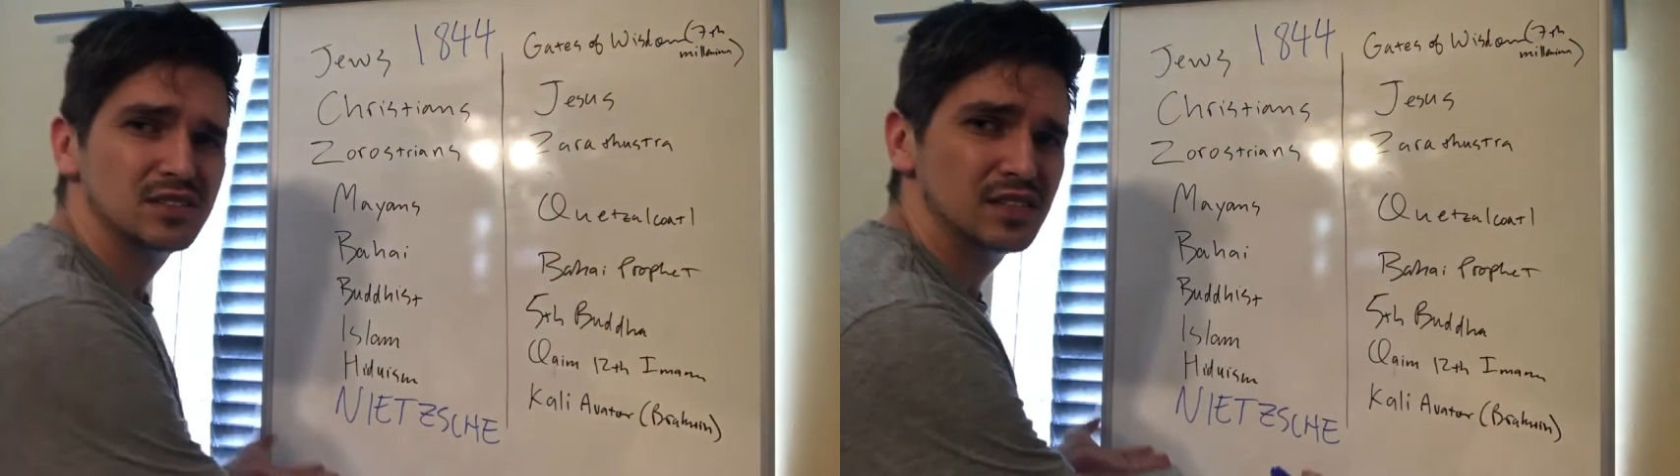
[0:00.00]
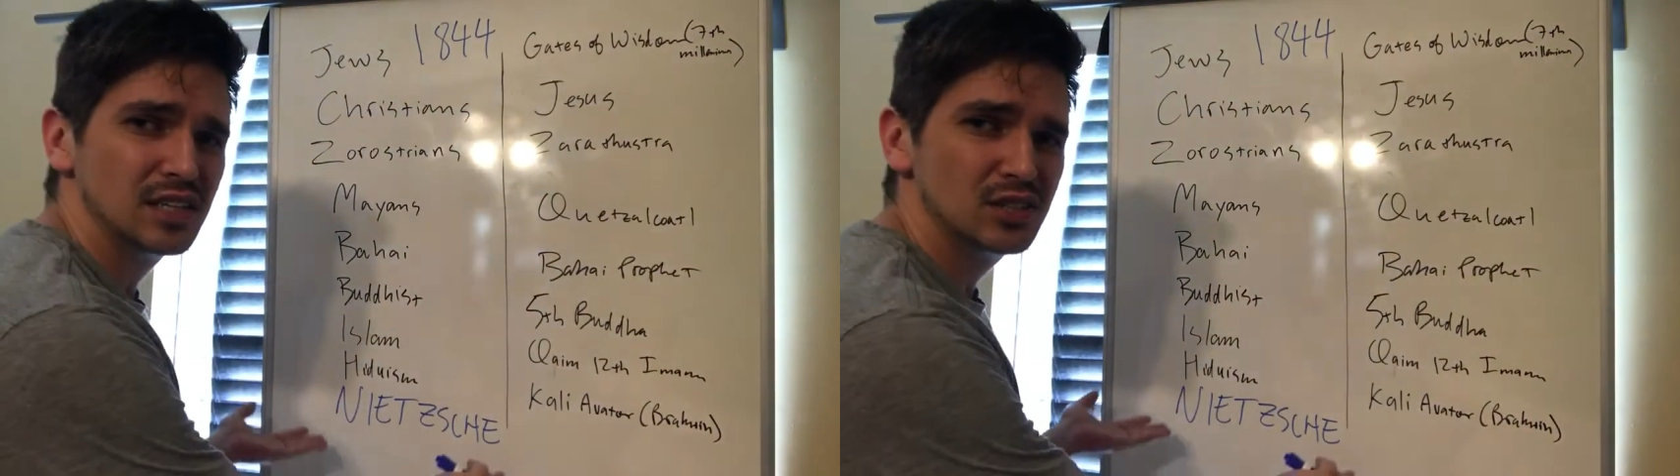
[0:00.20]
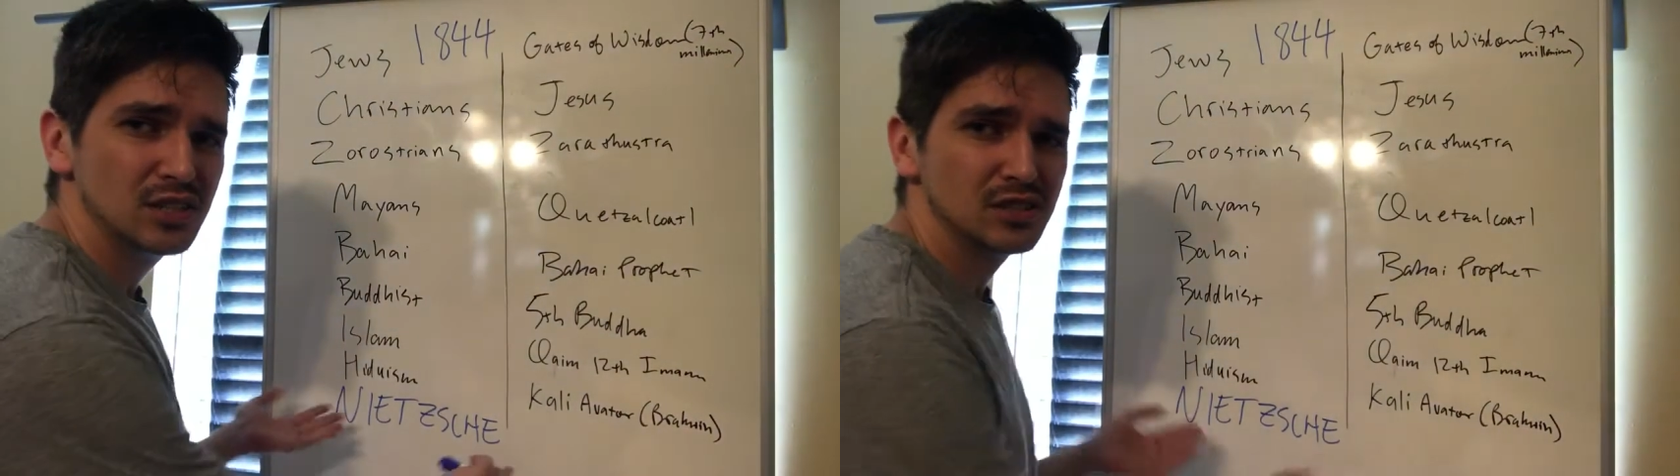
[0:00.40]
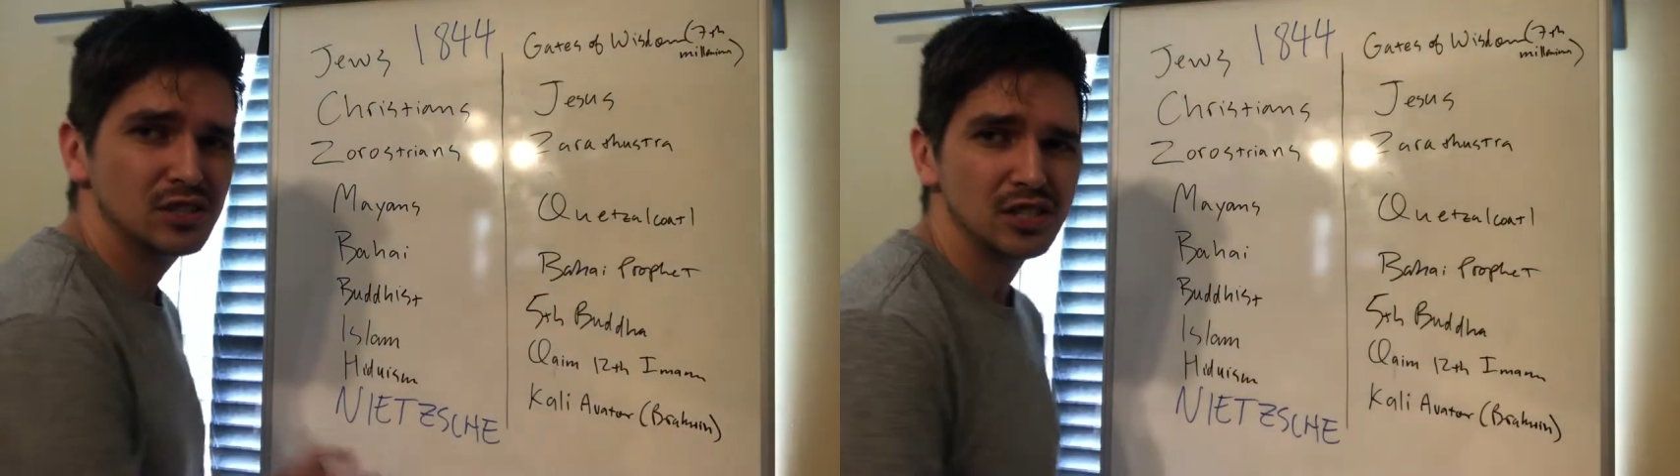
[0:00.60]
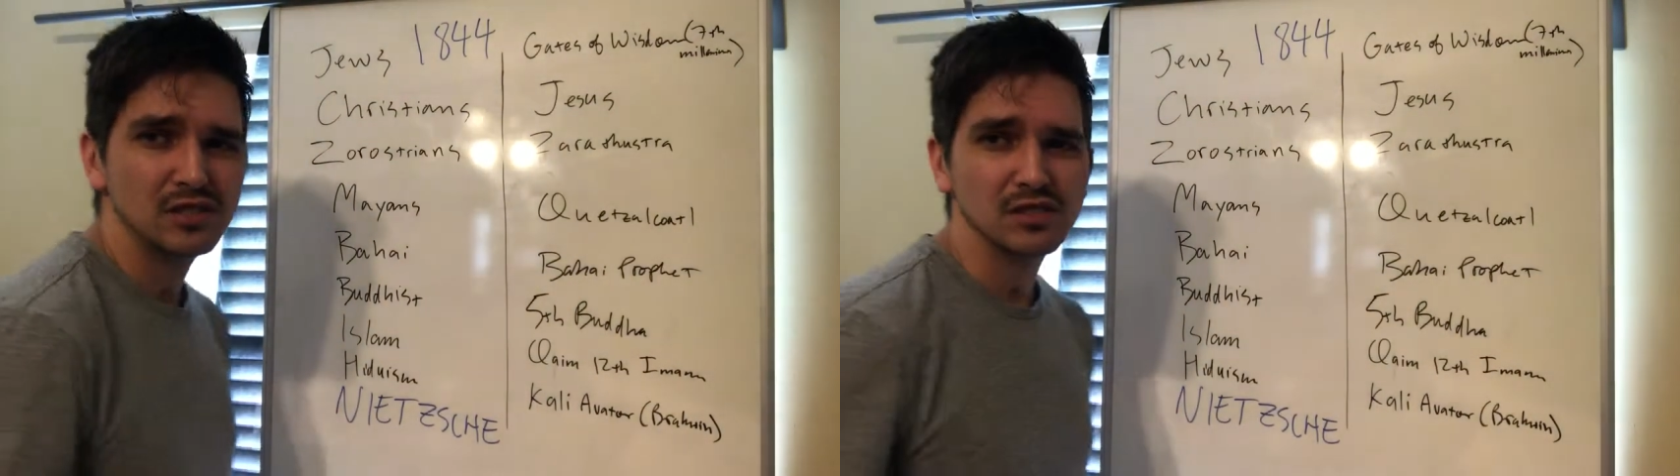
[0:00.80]
Nietzsche is
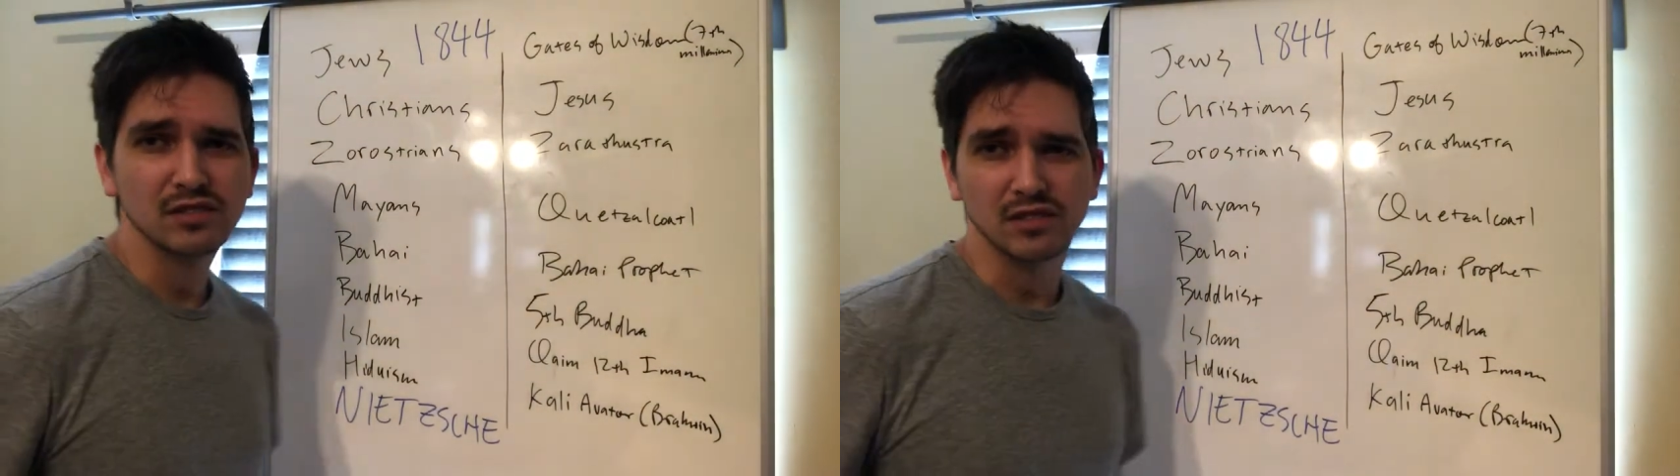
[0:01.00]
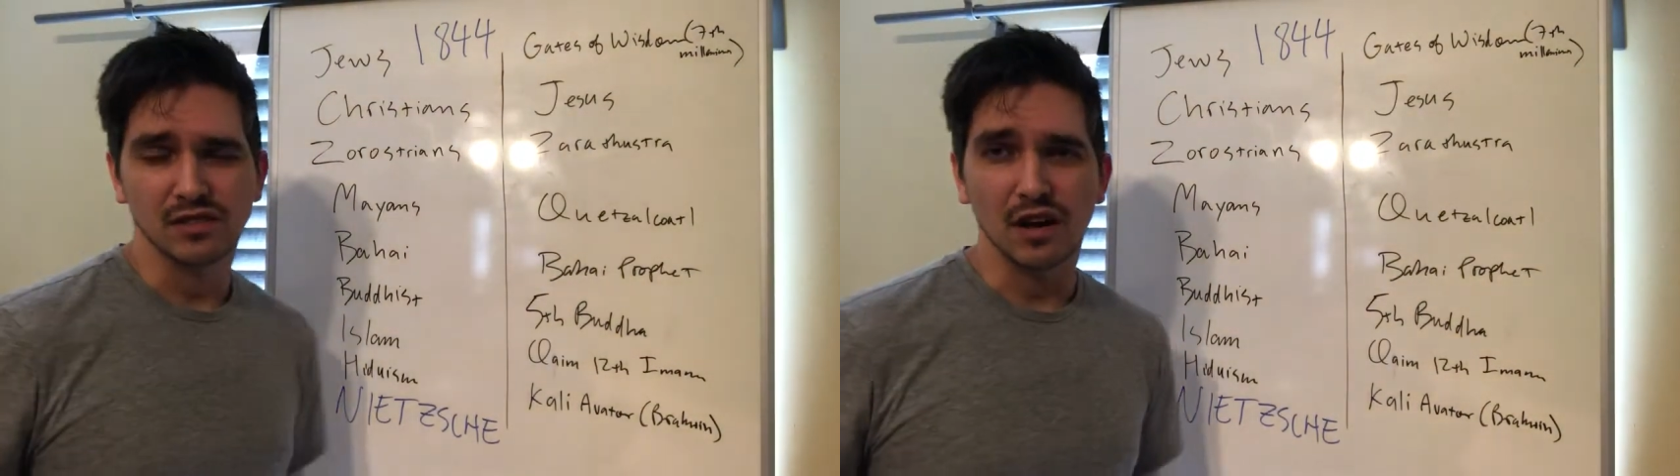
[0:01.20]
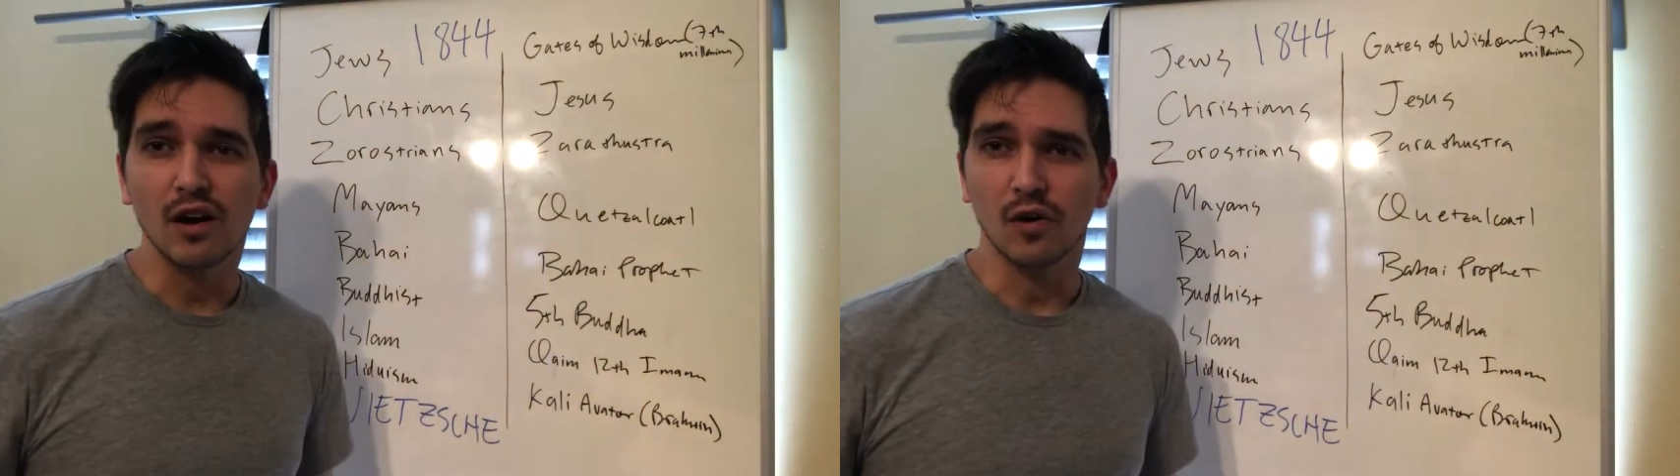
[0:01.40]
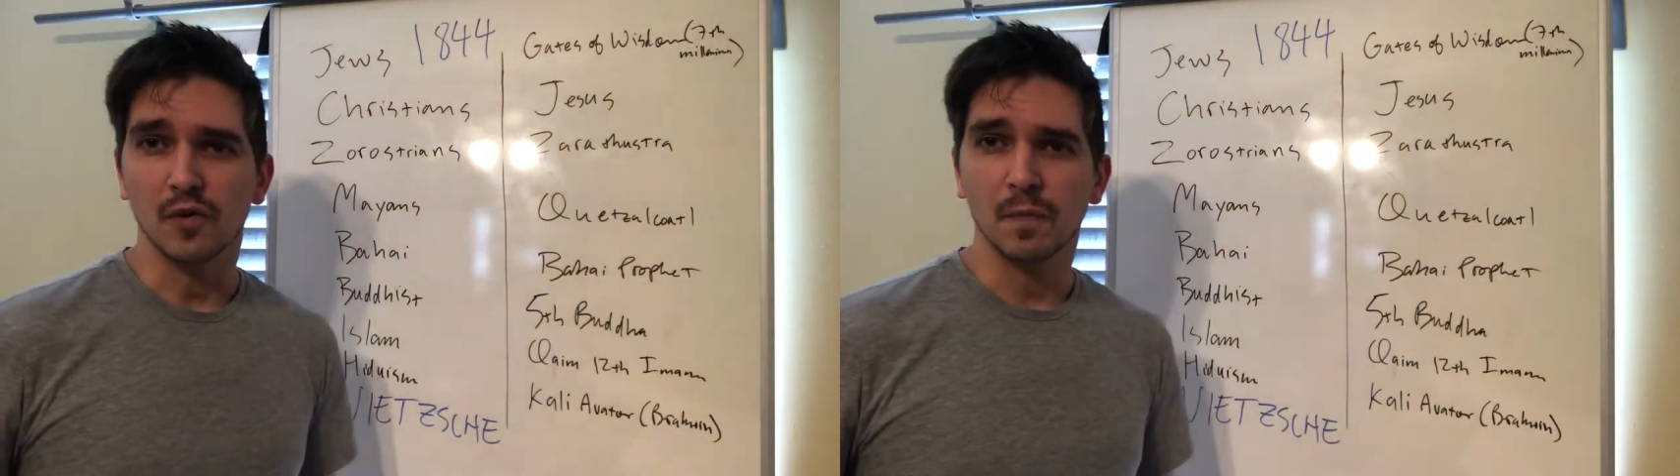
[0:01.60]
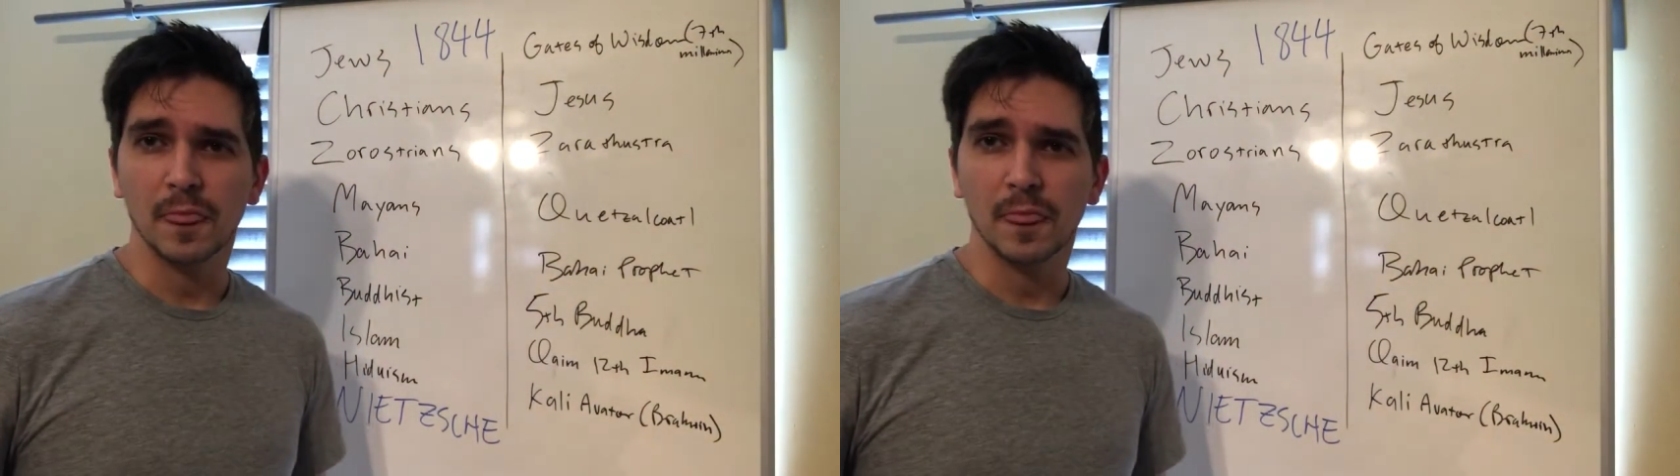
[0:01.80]
Jesus? No.